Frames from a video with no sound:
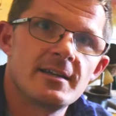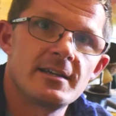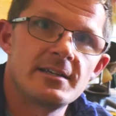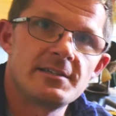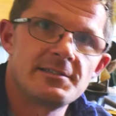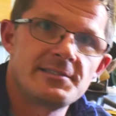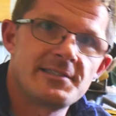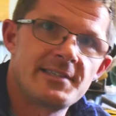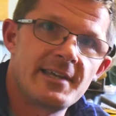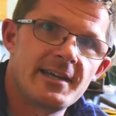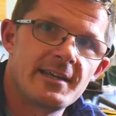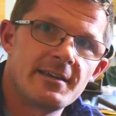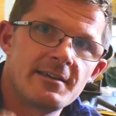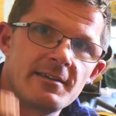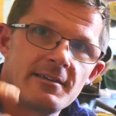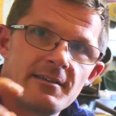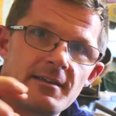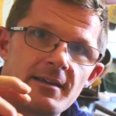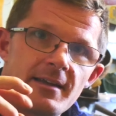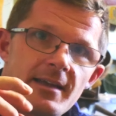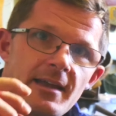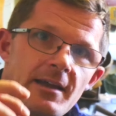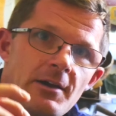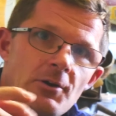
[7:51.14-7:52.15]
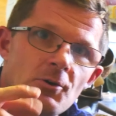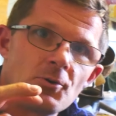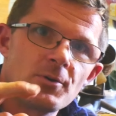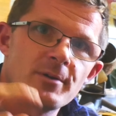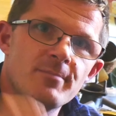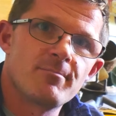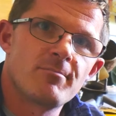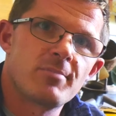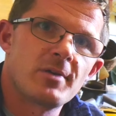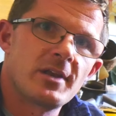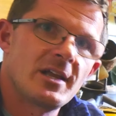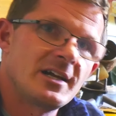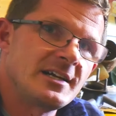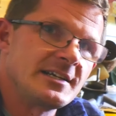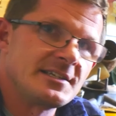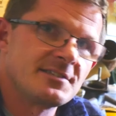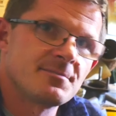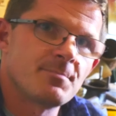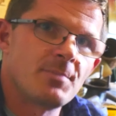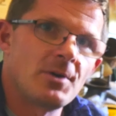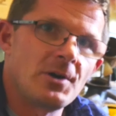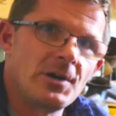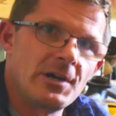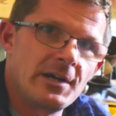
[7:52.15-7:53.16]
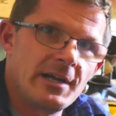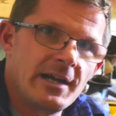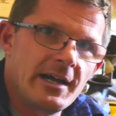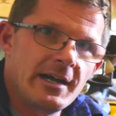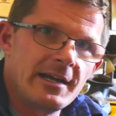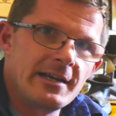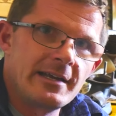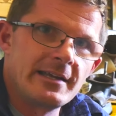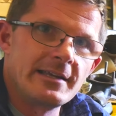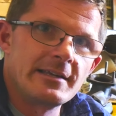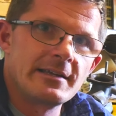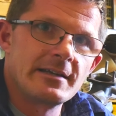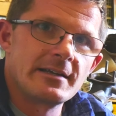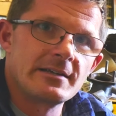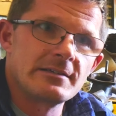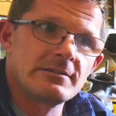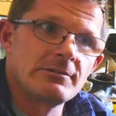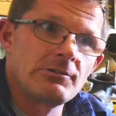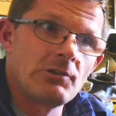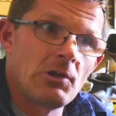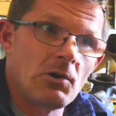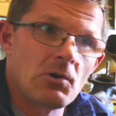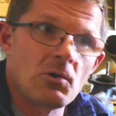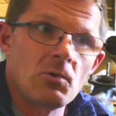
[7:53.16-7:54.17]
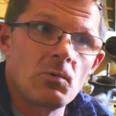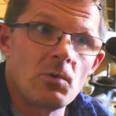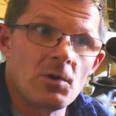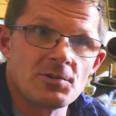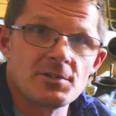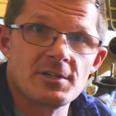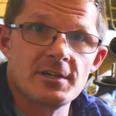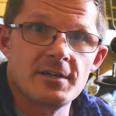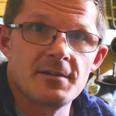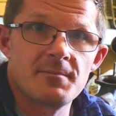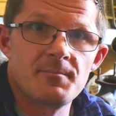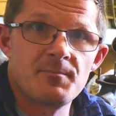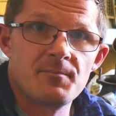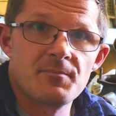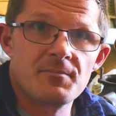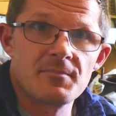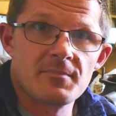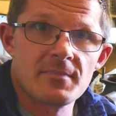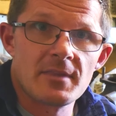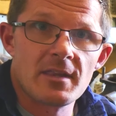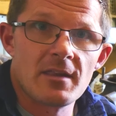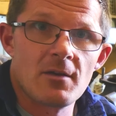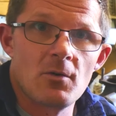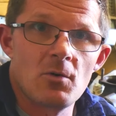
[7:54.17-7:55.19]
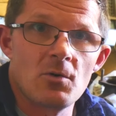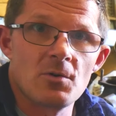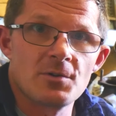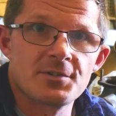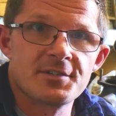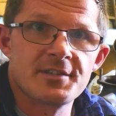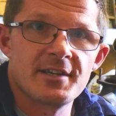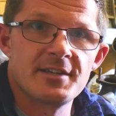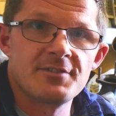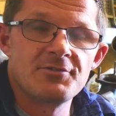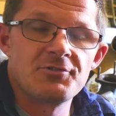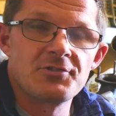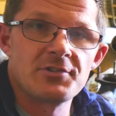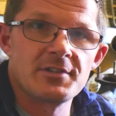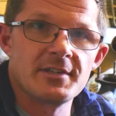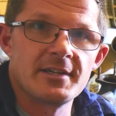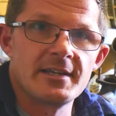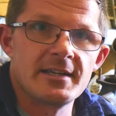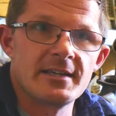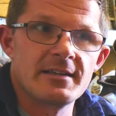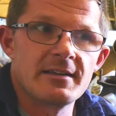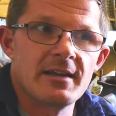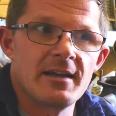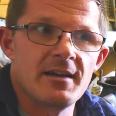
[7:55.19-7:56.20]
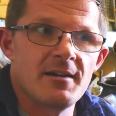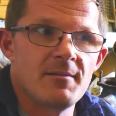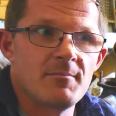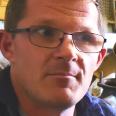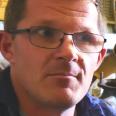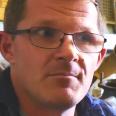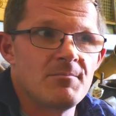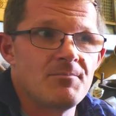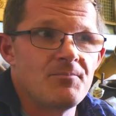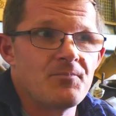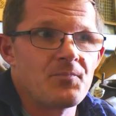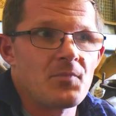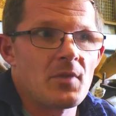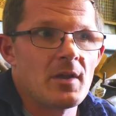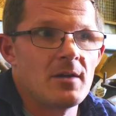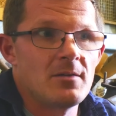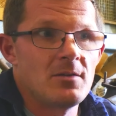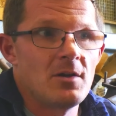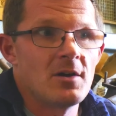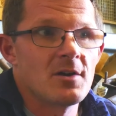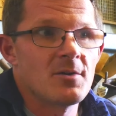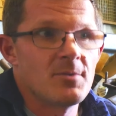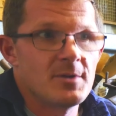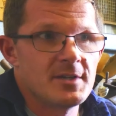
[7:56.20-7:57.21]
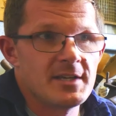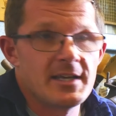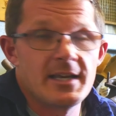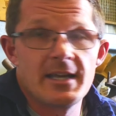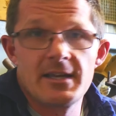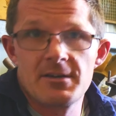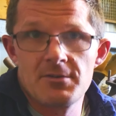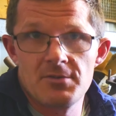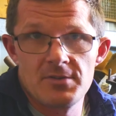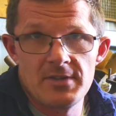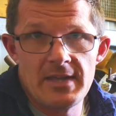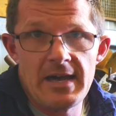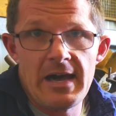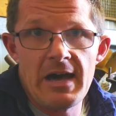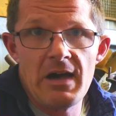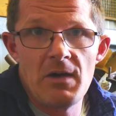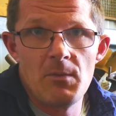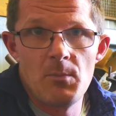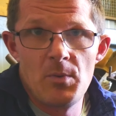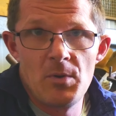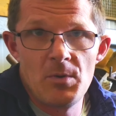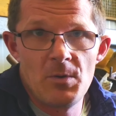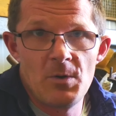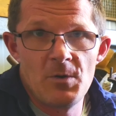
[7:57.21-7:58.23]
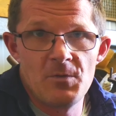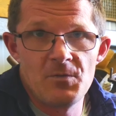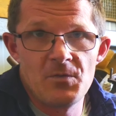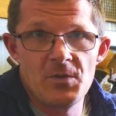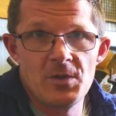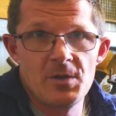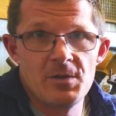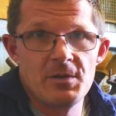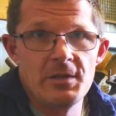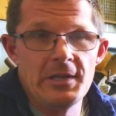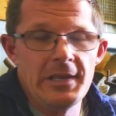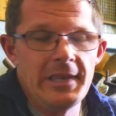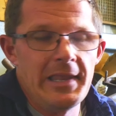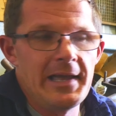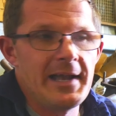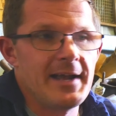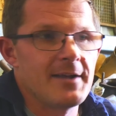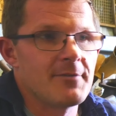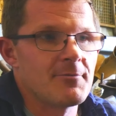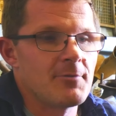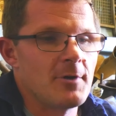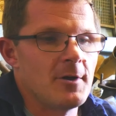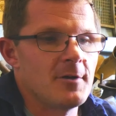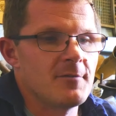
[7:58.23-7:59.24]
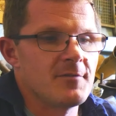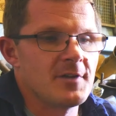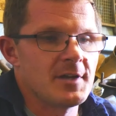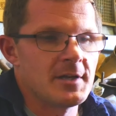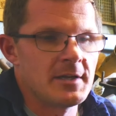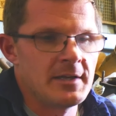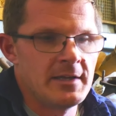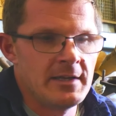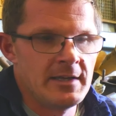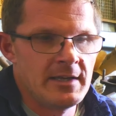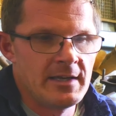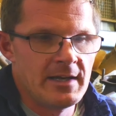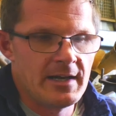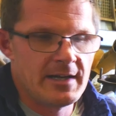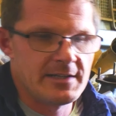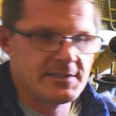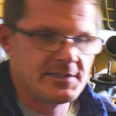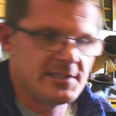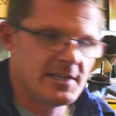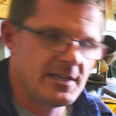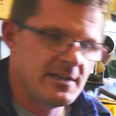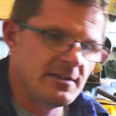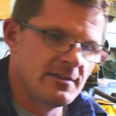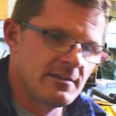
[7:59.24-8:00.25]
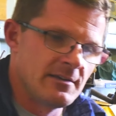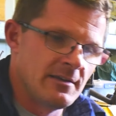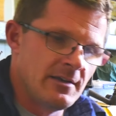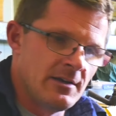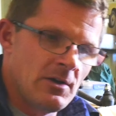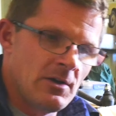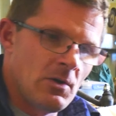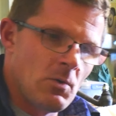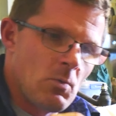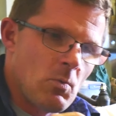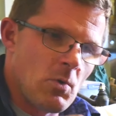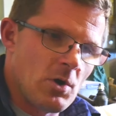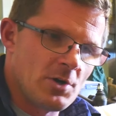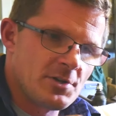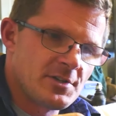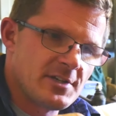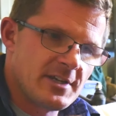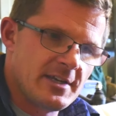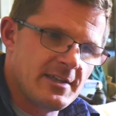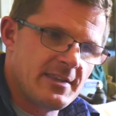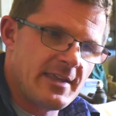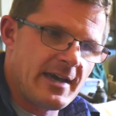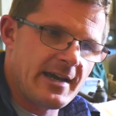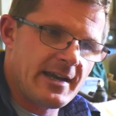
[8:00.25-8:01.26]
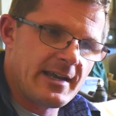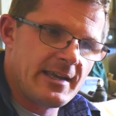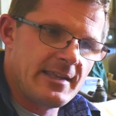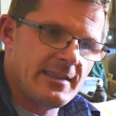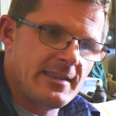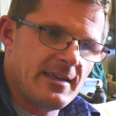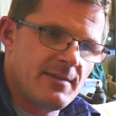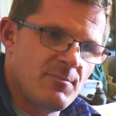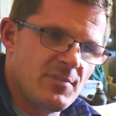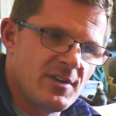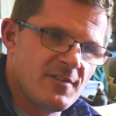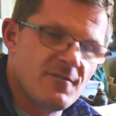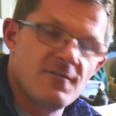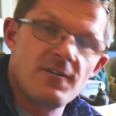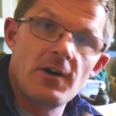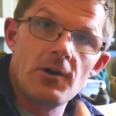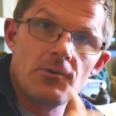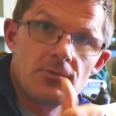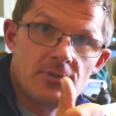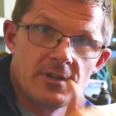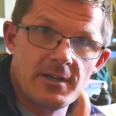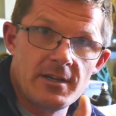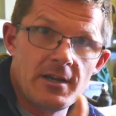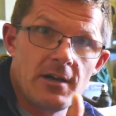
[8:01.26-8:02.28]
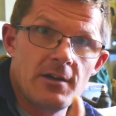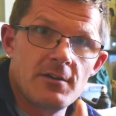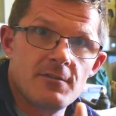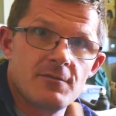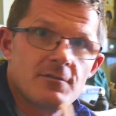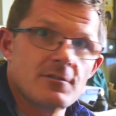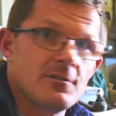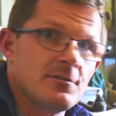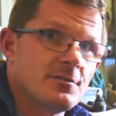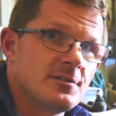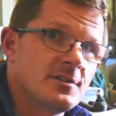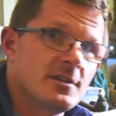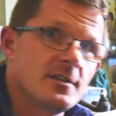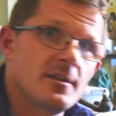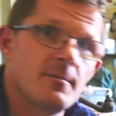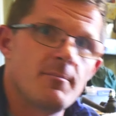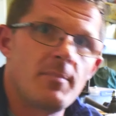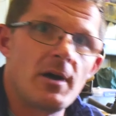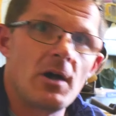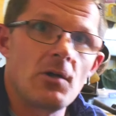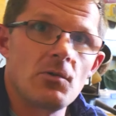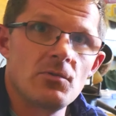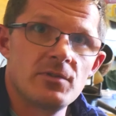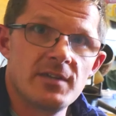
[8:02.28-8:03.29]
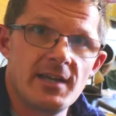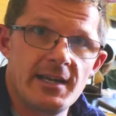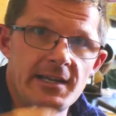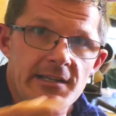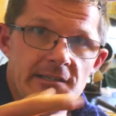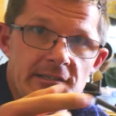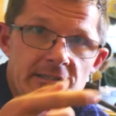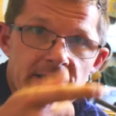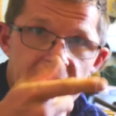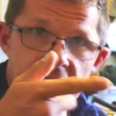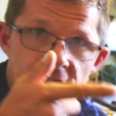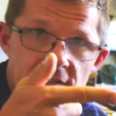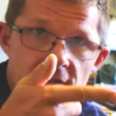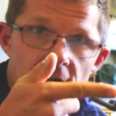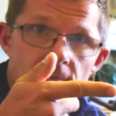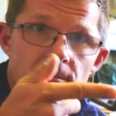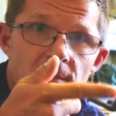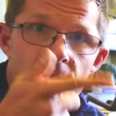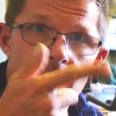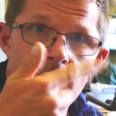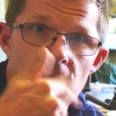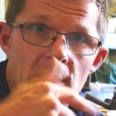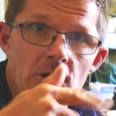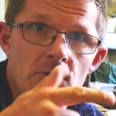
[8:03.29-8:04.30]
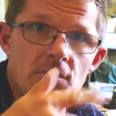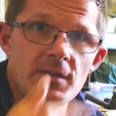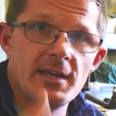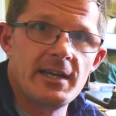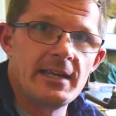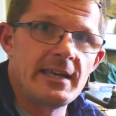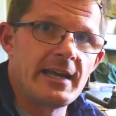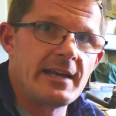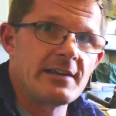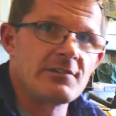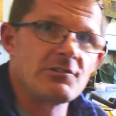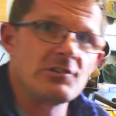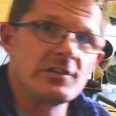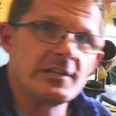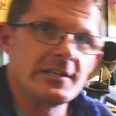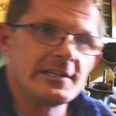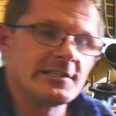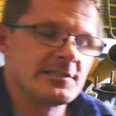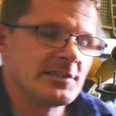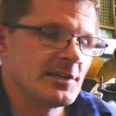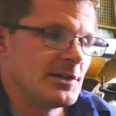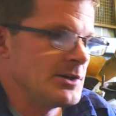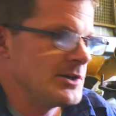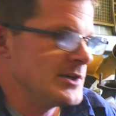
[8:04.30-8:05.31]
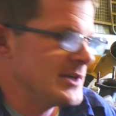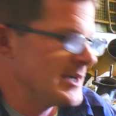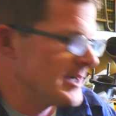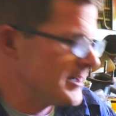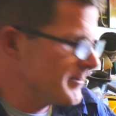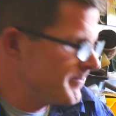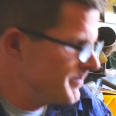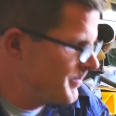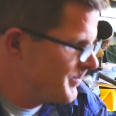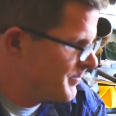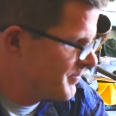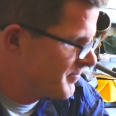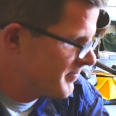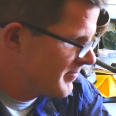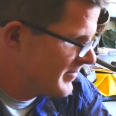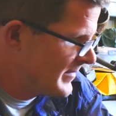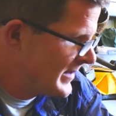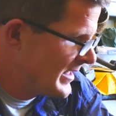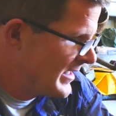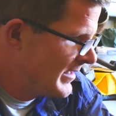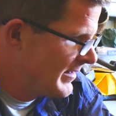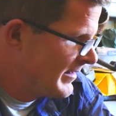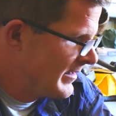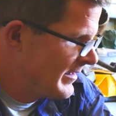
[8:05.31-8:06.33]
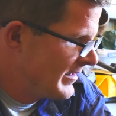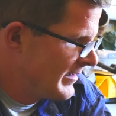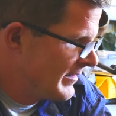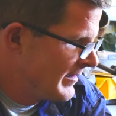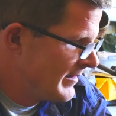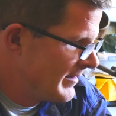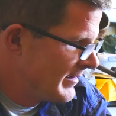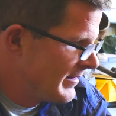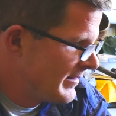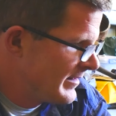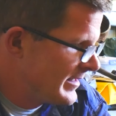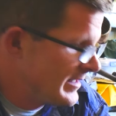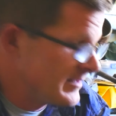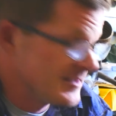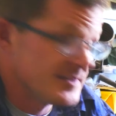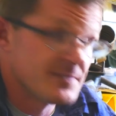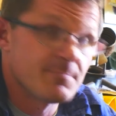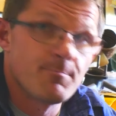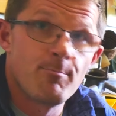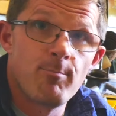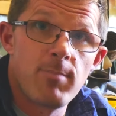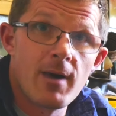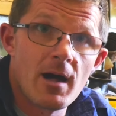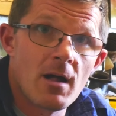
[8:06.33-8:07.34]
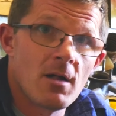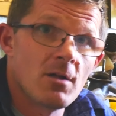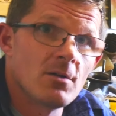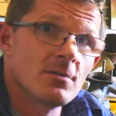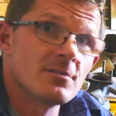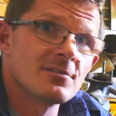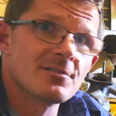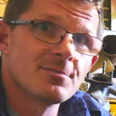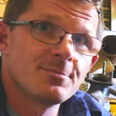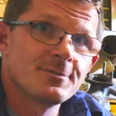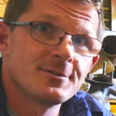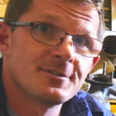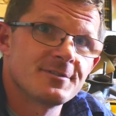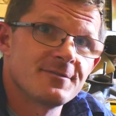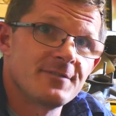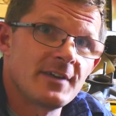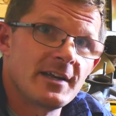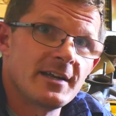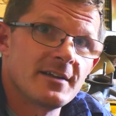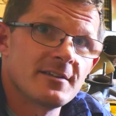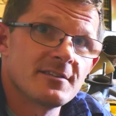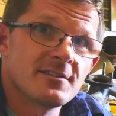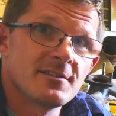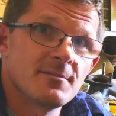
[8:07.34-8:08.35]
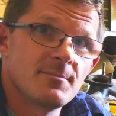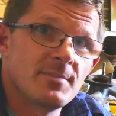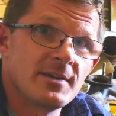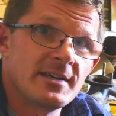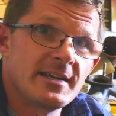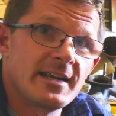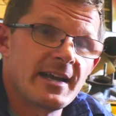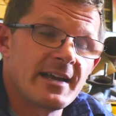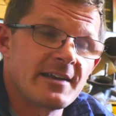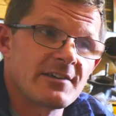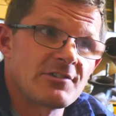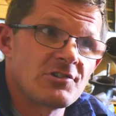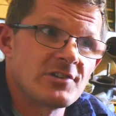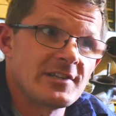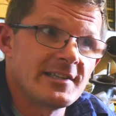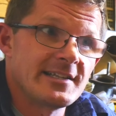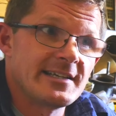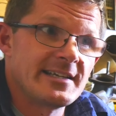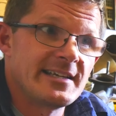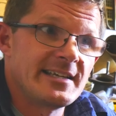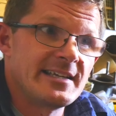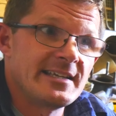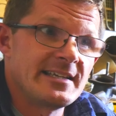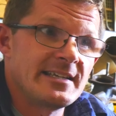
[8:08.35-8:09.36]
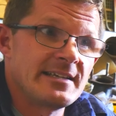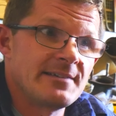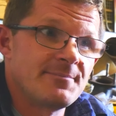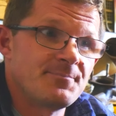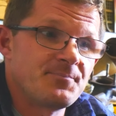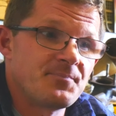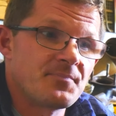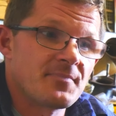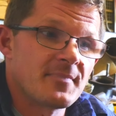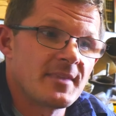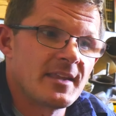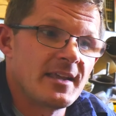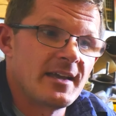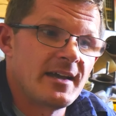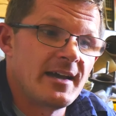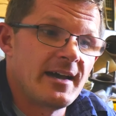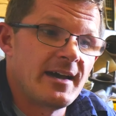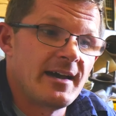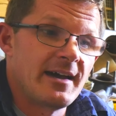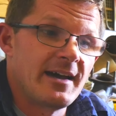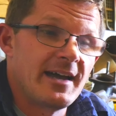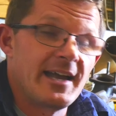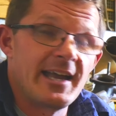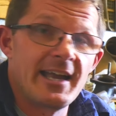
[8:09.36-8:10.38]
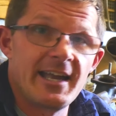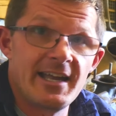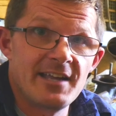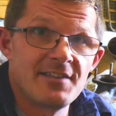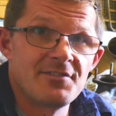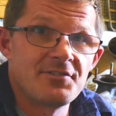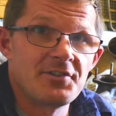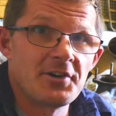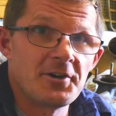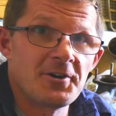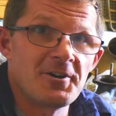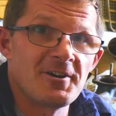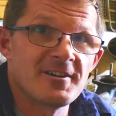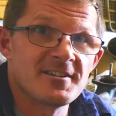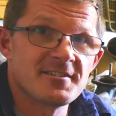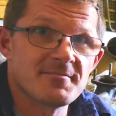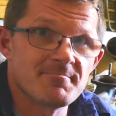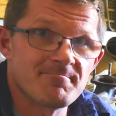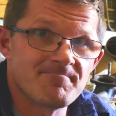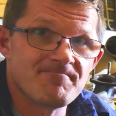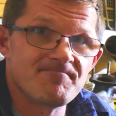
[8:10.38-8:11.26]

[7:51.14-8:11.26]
is then held in place by a lock washer, or essentially like what you get on the hub of your Land Rover, a tin washer that can then be folded over onto the bolt head to stop the bolt head actually turning. Now this bolt was found to be actually hand tight.